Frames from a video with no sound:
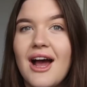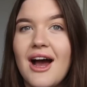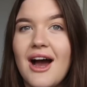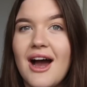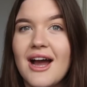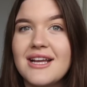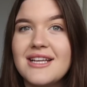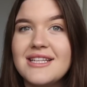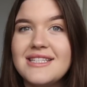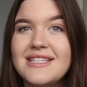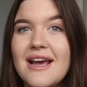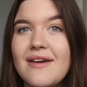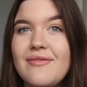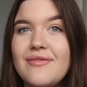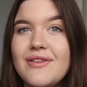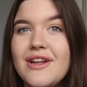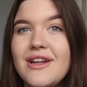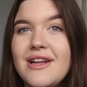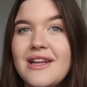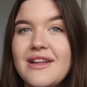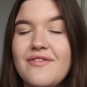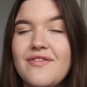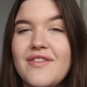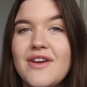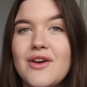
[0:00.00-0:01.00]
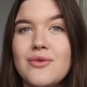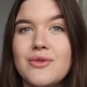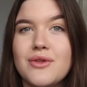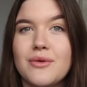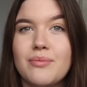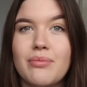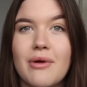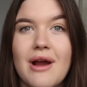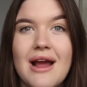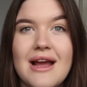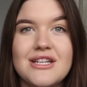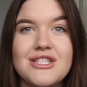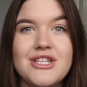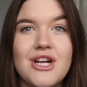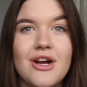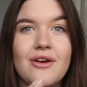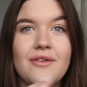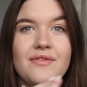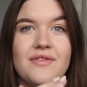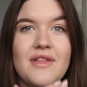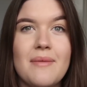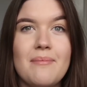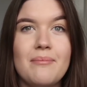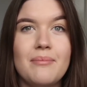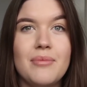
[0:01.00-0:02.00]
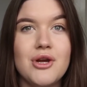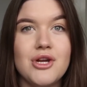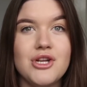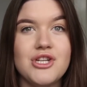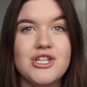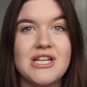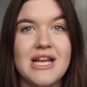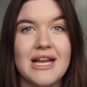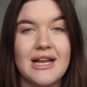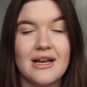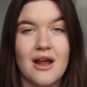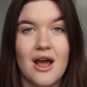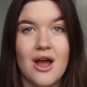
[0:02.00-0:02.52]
I could definitely feel the pressure of them pushing